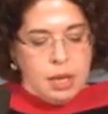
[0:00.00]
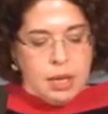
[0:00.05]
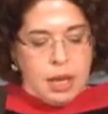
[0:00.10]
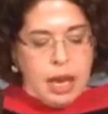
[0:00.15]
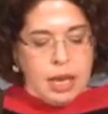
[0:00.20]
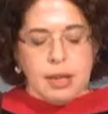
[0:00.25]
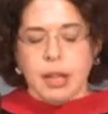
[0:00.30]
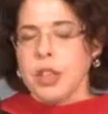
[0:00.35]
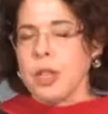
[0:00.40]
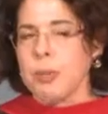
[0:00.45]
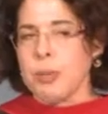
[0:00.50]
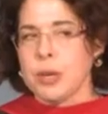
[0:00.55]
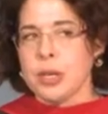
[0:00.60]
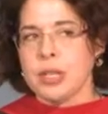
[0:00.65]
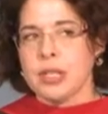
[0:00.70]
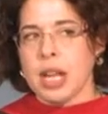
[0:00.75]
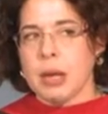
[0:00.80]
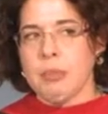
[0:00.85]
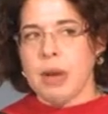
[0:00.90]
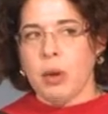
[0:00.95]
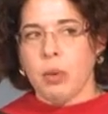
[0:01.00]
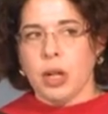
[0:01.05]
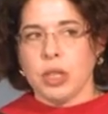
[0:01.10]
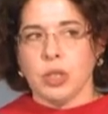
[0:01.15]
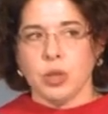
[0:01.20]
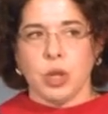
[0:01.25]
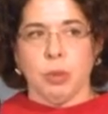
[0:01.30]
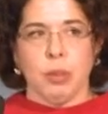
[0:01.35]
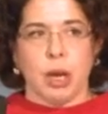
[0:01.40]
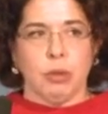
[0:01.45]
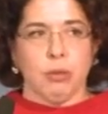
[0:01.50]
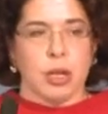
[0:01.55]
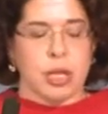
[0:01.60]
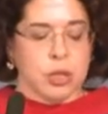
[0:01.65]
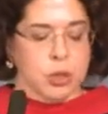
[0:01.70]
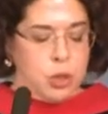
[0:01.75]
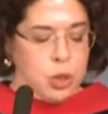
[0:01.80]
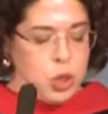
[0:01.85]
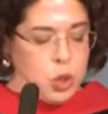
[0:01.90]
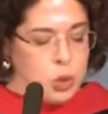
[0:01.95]
Another person I met while doing my
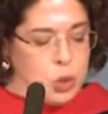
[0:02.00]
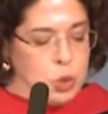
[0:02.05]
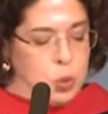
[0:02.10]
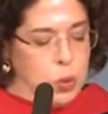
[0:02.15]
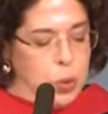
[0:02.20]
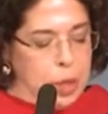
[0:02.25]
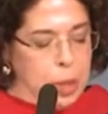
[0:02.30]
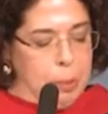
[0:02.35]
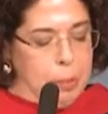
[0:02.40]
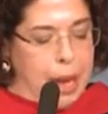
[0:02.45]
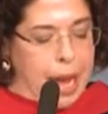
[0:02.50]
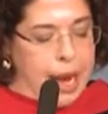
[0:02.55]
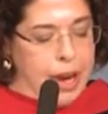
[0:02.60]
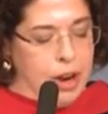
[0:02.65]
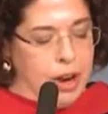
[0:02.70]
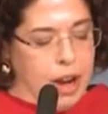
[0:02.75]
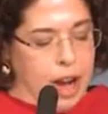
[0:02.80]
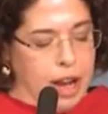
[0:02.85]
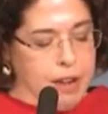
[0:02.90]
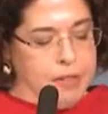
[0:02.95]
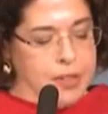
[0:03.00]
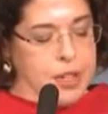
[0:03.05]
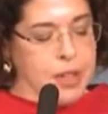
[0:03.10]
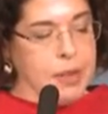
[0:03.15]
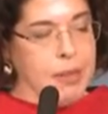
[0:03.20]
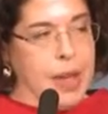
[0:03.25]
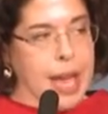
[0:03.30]
research was Will Meyerhofer,